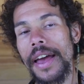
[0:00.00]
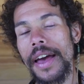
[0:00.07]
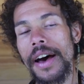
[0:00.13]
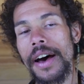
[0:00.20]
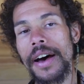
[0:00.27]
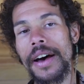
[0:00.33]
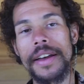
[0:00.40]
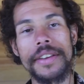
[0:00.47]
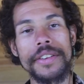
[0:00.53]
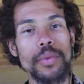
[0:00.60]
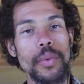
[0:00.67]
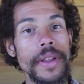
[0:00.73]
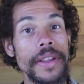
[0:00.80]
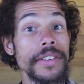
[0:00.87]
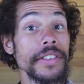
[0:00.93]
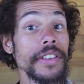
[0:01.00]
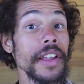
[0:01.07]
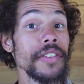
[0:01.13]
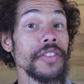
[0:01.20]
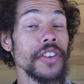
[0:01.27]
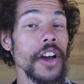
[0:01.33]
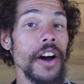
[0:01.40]
uh, as well as
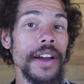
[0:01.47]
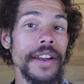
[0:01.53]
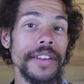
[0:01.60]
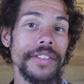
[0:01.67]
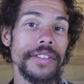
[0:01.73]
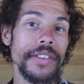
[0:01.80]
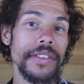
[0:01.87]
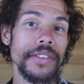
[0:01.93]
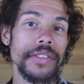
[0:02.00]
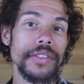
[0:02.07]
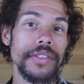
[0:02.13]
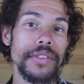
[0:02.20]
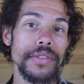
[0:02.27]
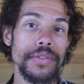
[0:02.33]
love goddesses.